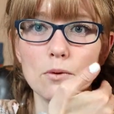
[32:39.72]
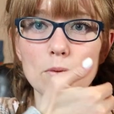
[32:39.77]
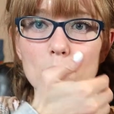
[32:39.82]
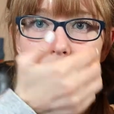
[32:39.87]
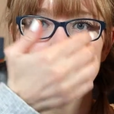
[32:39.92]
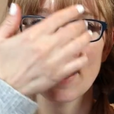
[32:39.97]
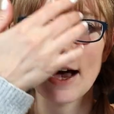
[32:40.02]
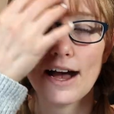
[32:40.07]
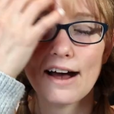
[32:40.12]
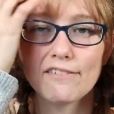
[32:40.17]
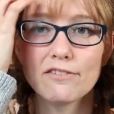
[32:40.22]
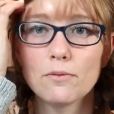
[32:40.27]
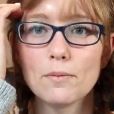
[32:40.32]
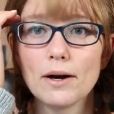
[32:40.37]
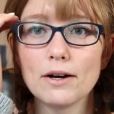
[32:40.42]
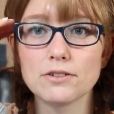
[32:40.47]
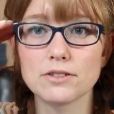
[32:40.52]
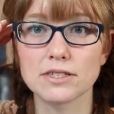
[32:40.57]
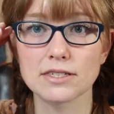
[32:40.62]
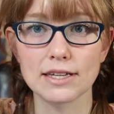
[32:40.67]
that we have
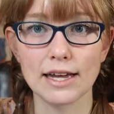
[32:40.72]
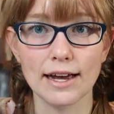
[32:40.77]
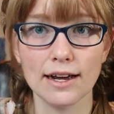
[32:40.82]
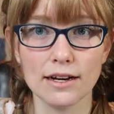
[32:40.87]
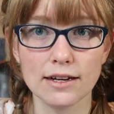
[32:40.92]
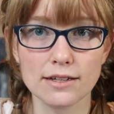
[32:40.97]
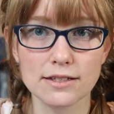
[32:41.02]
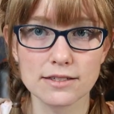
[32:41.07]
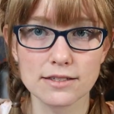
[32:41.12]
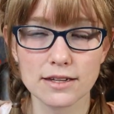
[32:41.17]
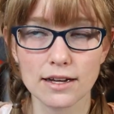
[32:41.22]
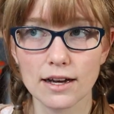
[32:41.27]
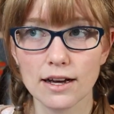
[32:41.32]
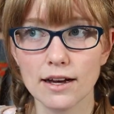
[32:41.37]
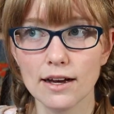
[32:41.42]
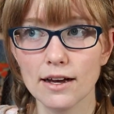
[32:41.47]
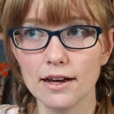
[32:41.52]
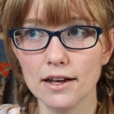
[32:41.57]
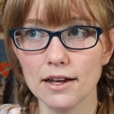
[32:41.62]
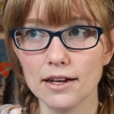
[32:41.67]
about sex
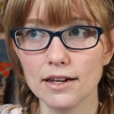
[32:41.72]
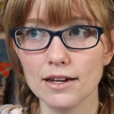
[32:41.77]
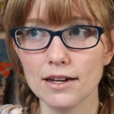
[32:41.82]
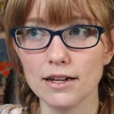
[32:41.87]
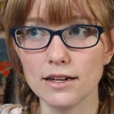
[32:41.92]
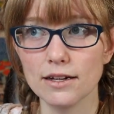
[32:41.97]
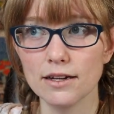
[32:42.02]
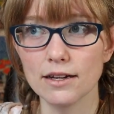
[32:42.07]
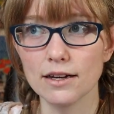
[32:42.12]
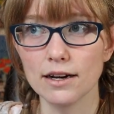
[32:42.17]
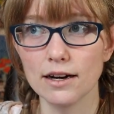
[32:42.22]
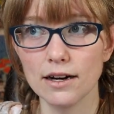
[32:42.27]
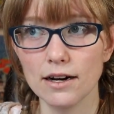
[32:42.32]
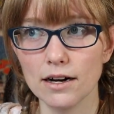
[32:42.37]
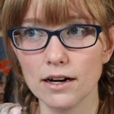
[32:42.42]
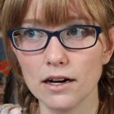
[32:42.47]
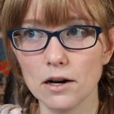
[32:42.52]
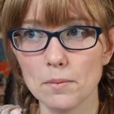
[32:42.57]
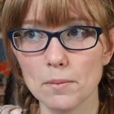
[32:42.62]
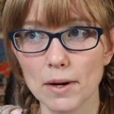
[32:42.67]
in
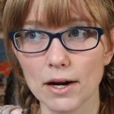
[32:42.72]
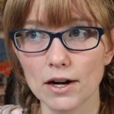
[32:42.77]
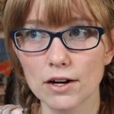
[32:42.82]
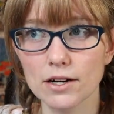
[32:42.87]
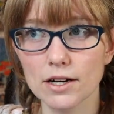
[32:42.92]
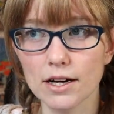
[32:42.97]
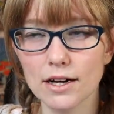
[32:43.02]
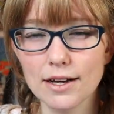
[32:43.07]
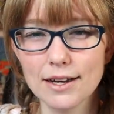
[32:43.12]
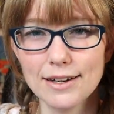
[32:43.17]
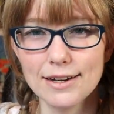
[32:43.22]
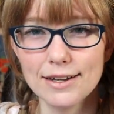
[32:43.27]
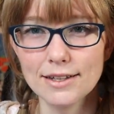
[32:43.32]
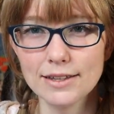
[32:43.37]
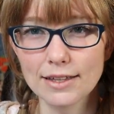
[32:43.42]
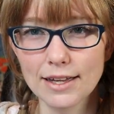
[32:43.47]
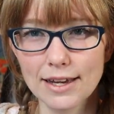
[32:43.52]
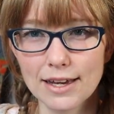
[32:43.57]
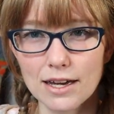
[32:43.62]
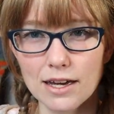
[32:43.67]
America and
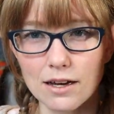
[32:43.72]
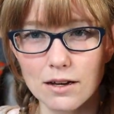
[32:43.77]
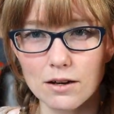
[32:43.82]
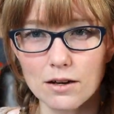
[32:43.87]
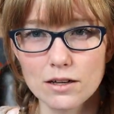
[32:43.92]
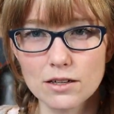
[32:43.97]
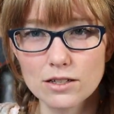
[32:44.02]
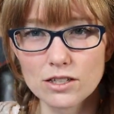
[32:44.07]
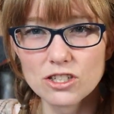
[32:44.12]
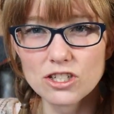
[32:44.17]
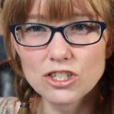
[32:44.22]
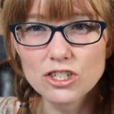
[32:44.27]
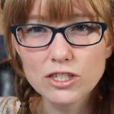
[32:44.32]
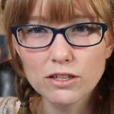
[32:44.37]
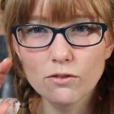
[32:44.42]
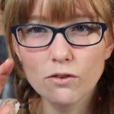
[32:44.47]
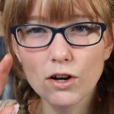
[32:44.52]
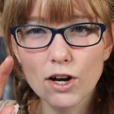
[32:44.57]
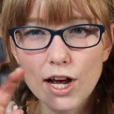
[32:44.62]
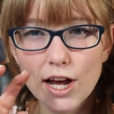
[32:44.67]
in like
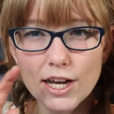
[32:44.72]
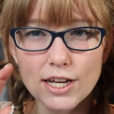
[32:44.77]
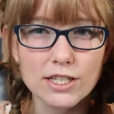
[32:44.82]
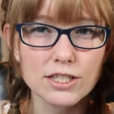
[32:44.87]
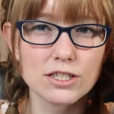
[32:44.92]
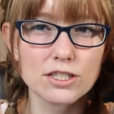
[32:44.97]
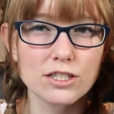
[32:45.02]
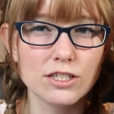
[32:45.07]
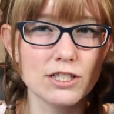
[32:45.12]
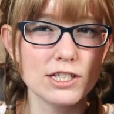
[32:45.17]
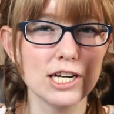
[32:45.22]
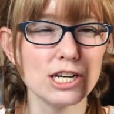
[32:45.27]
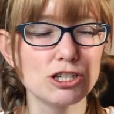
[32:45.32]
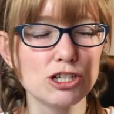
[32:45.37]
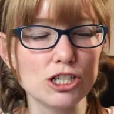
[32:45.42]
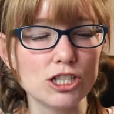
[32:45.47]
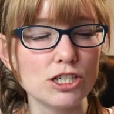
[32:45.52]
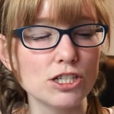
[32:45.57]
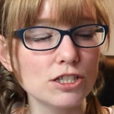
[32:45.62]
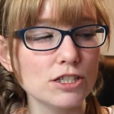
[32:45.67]
civilized
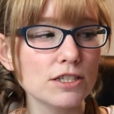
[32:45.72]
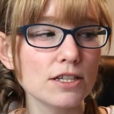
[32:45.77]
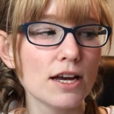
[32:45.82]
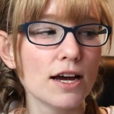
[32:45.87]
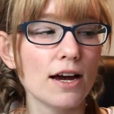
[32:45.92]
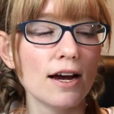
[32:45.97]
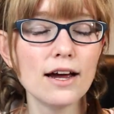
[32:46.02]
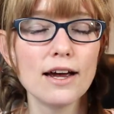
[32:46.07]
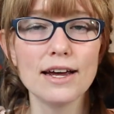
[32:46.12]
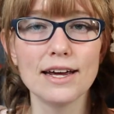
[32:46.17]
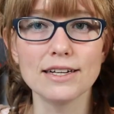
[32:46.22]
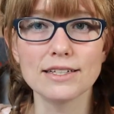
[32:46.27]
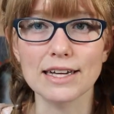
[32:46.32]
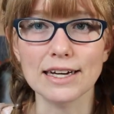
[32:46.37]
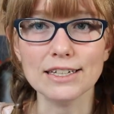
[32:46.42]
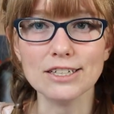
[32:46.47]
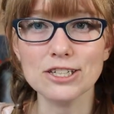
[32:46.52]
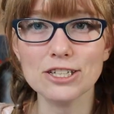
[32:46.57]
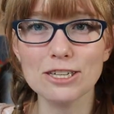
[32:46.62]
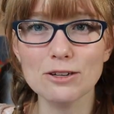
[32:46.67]
nations is
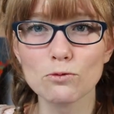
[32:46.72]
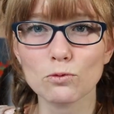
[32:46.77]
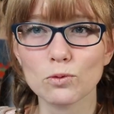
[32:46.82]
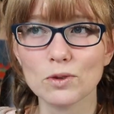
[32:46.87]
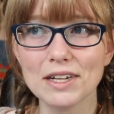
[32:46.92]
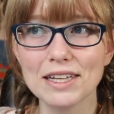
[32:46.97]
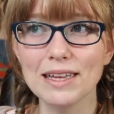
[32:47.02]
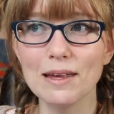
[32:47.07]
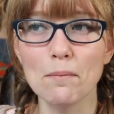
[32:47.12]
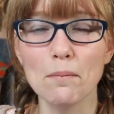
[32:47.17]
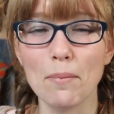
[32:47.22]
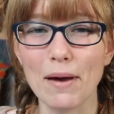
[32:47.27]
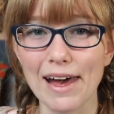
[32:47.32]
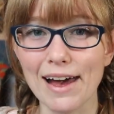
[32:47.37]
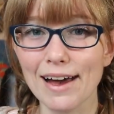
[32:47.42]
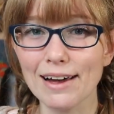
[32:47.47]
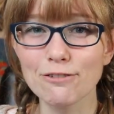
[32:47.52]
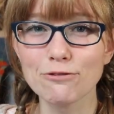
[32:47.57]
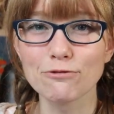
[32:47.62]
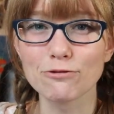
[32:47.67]
actually really
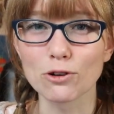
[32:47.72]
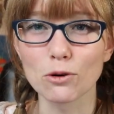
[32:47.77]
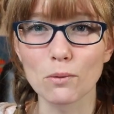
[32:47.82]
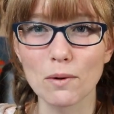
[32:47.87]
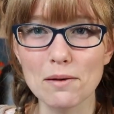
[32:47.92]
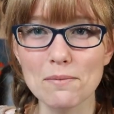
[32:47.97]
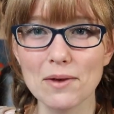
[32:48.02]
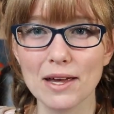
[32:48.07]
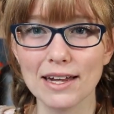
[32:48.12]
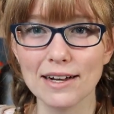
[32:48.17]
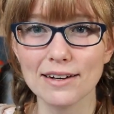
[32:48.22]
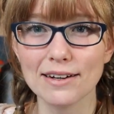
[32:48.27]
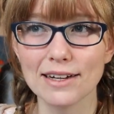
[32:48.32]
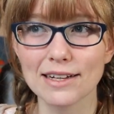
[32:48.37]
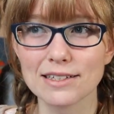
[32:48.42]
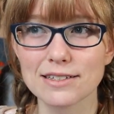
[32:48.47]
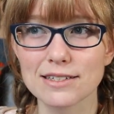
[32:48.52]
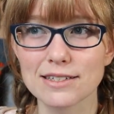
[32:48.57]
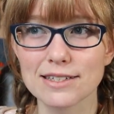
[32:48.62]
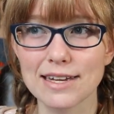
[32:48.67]
bad for women.
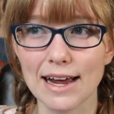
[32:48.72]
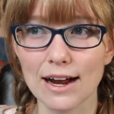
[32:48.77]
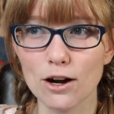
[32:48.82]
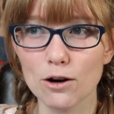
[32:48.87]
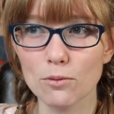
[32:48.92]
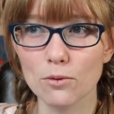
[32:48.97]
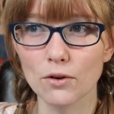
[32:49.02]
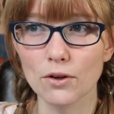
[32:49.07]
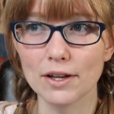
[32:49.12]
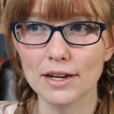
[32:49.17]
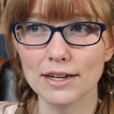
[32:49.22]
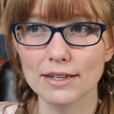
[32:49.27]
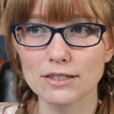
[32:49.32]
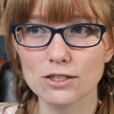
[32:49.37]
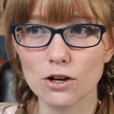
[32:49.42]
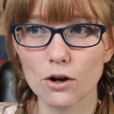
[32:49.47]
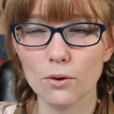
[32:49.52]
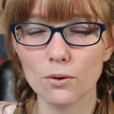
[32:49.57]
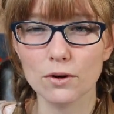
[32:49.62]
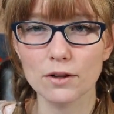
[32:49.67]
It's terrible. It
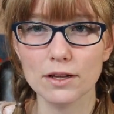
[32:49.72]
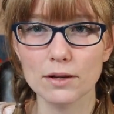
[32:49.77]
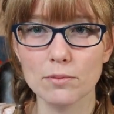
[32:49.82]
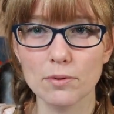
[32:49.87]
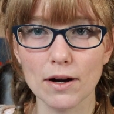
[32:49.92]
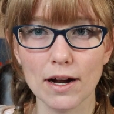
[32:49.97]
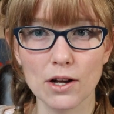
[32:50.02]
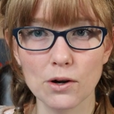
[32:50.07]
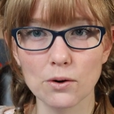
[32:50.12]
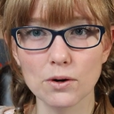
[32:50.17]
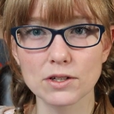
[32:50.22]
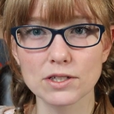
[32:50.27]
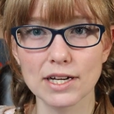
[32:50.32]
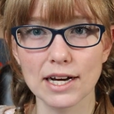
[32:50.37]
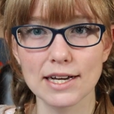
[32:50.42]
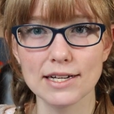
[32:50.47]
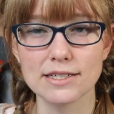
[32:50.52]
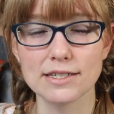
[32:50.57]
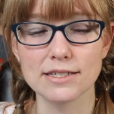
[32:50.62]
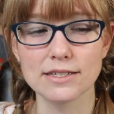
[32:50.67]
totally
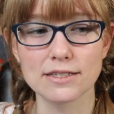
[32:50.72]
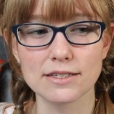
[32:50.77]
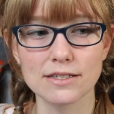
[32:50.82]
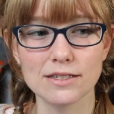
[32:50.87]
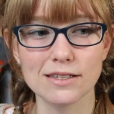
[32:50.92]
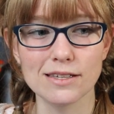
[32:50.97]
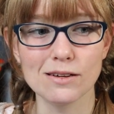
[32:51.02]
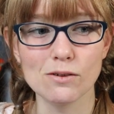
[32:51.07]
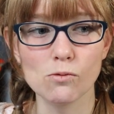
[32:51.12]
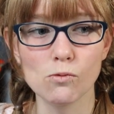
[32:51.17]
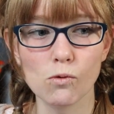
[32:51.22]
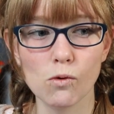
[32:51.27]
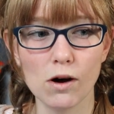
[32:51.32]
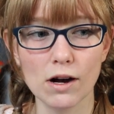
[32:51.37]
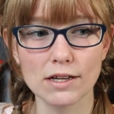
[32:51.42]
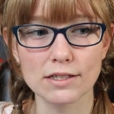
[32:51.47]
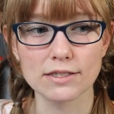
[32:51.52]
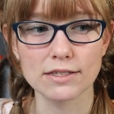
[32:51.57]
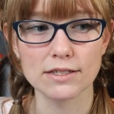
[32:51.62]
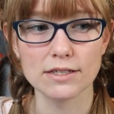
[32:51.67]
prioritizes the
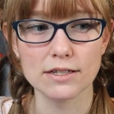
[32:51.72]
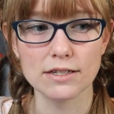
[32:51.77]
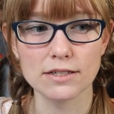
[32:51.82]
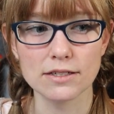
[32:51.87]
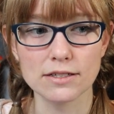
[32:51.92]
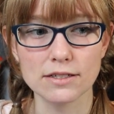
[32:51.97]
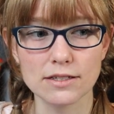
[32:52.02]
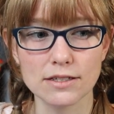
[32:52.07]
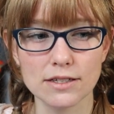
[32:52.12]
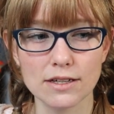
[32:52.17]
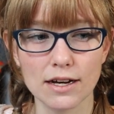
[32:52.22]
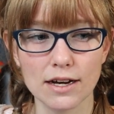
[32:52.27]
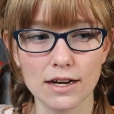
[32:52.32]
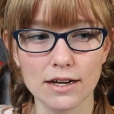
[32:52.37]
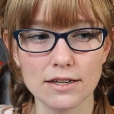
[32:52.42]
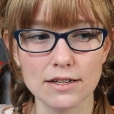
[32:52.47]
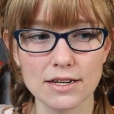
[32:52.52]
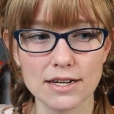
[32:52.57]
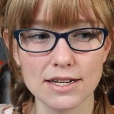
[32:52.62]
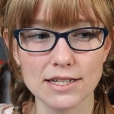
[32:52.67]
wants and
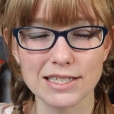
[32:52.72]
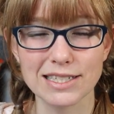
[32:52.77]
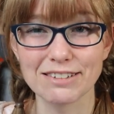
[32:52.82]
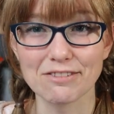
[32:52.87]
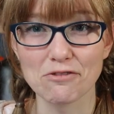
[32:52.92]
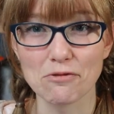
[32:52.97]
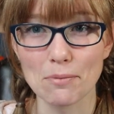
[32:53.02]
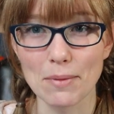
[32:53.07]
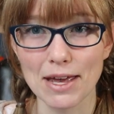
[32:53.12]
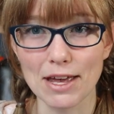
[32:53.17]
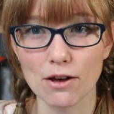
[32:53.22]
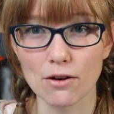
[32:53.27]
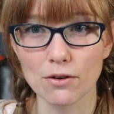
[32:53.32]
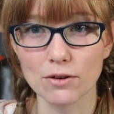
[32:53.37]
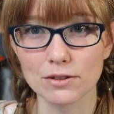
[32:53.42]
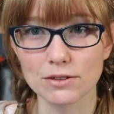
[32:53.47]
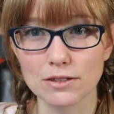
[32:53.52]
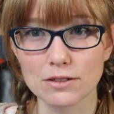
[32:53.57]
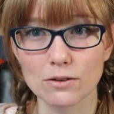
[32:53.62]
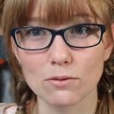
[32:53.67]
needs of
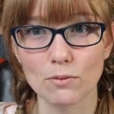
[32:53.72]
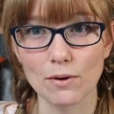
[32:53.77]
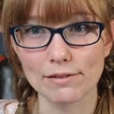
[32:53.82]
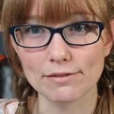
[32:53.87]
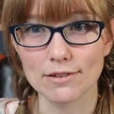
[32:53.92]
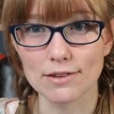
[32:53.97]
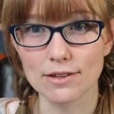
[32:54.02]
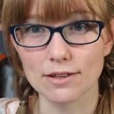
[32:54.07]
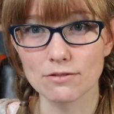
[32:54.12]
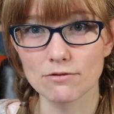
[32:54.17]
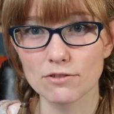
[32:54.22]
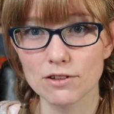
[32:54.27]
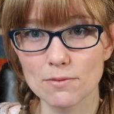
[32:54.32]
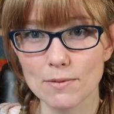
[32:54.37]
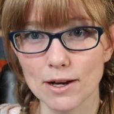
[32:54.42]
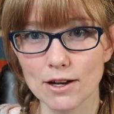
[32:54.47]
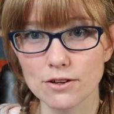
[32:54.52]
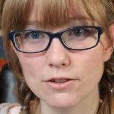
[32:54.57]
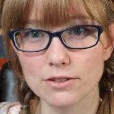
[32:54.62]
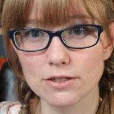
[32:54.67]
males rather than
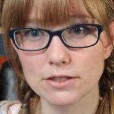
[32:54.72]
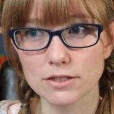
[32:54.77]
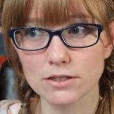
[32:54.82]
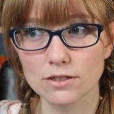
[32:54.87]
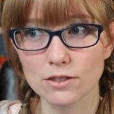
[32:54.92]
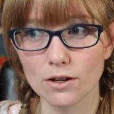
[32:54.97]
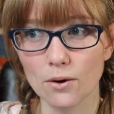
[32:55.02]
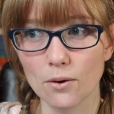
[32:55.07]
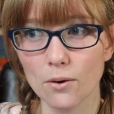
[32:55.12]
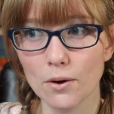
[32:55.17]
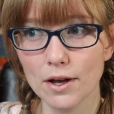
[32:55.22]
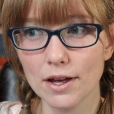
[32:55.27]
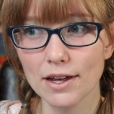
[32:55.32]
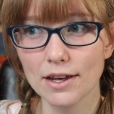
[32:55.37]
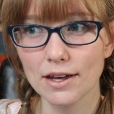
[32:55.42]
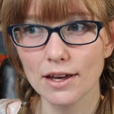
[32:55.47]
females. So